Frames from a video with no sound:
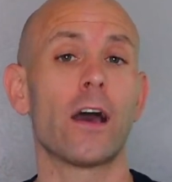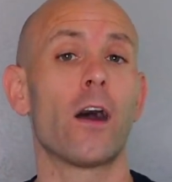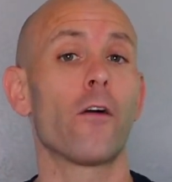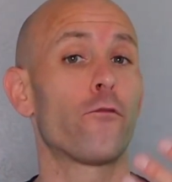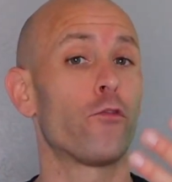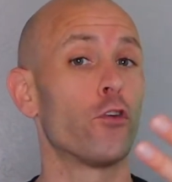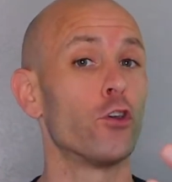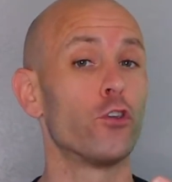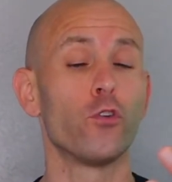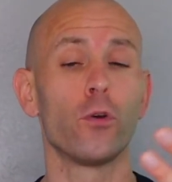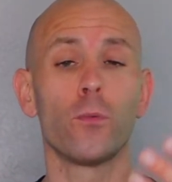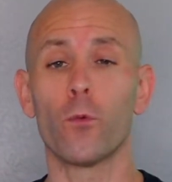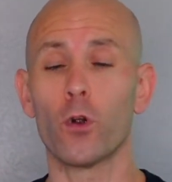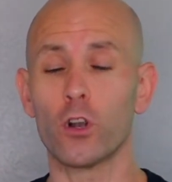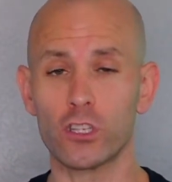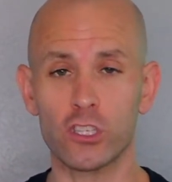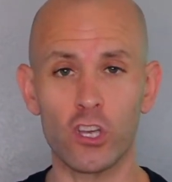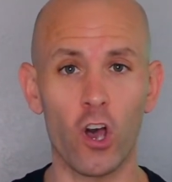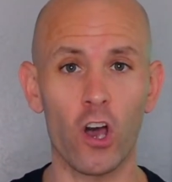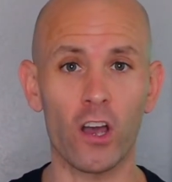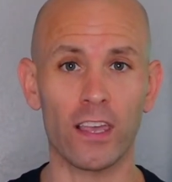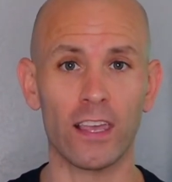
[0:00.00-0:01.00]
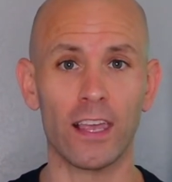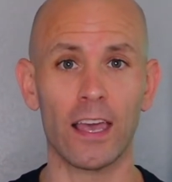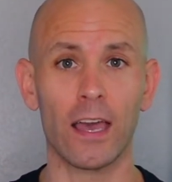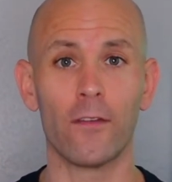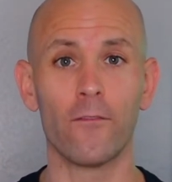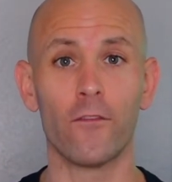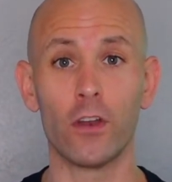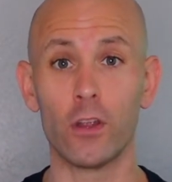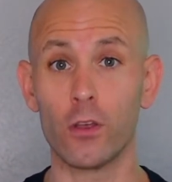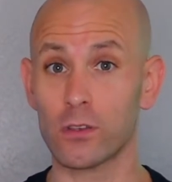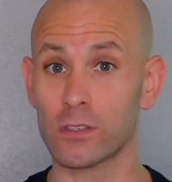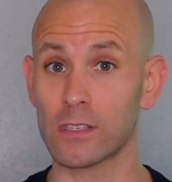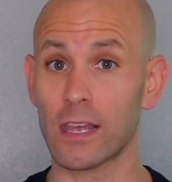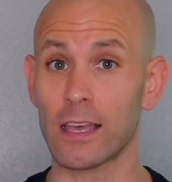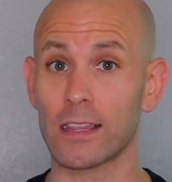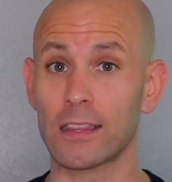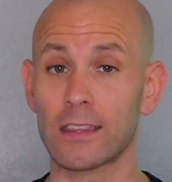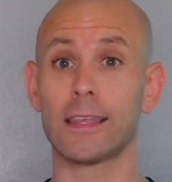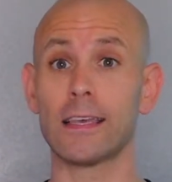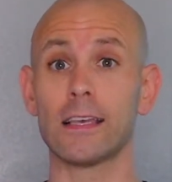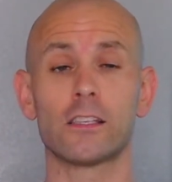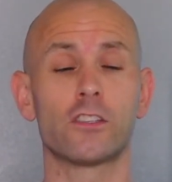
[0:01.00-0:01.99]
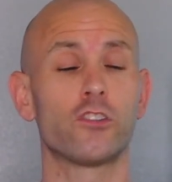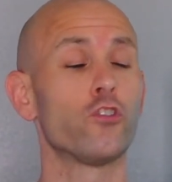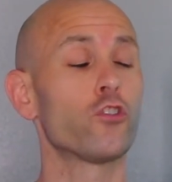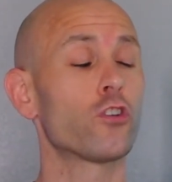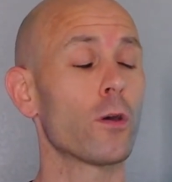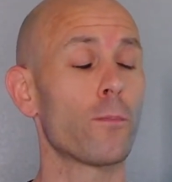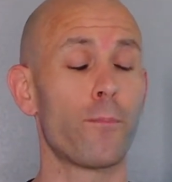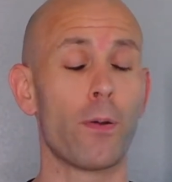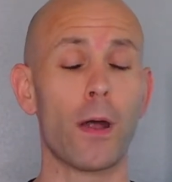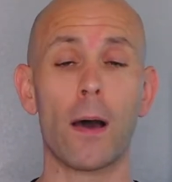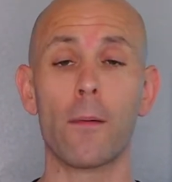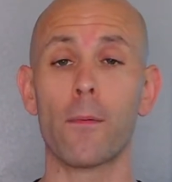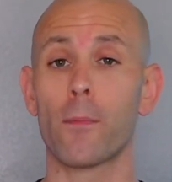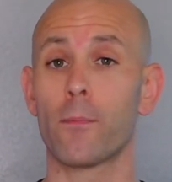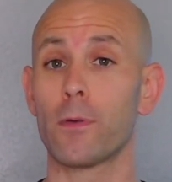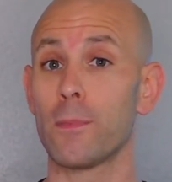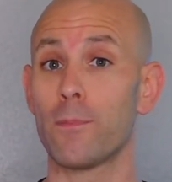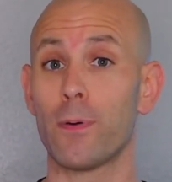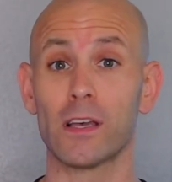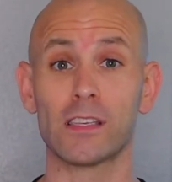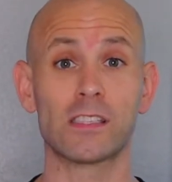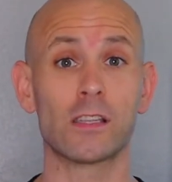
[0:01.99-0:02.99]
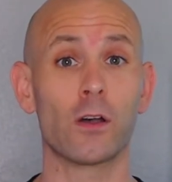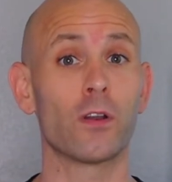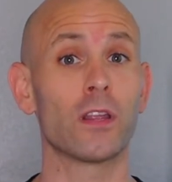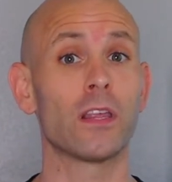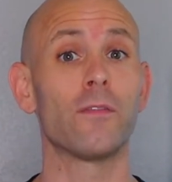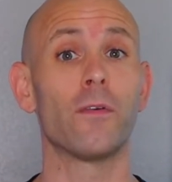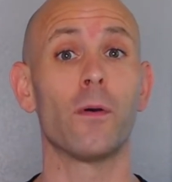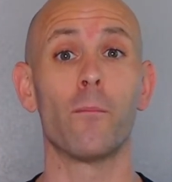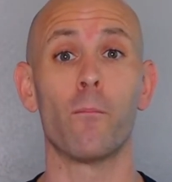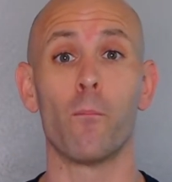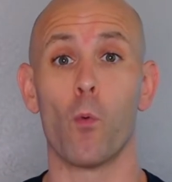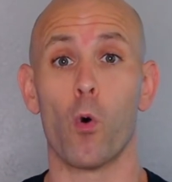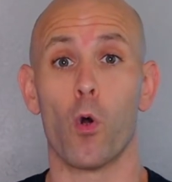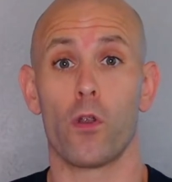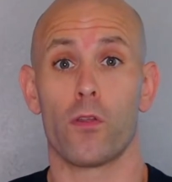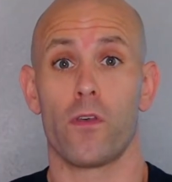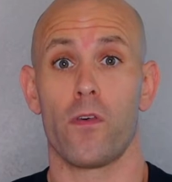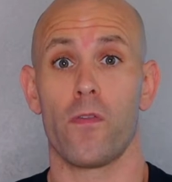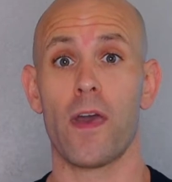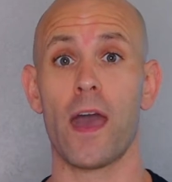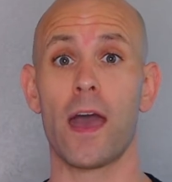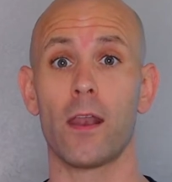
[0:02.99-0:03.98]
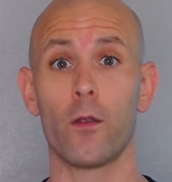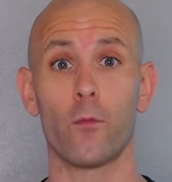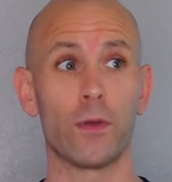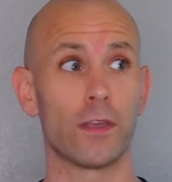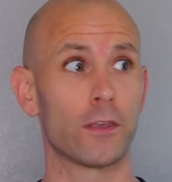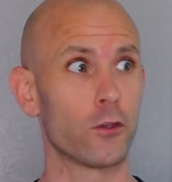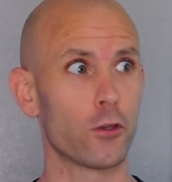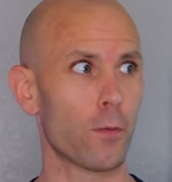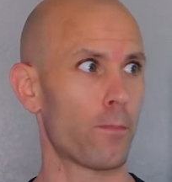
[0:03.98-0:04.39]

Now, if you're doing more talking head videos like this, you could probably bust out even more than that in a week.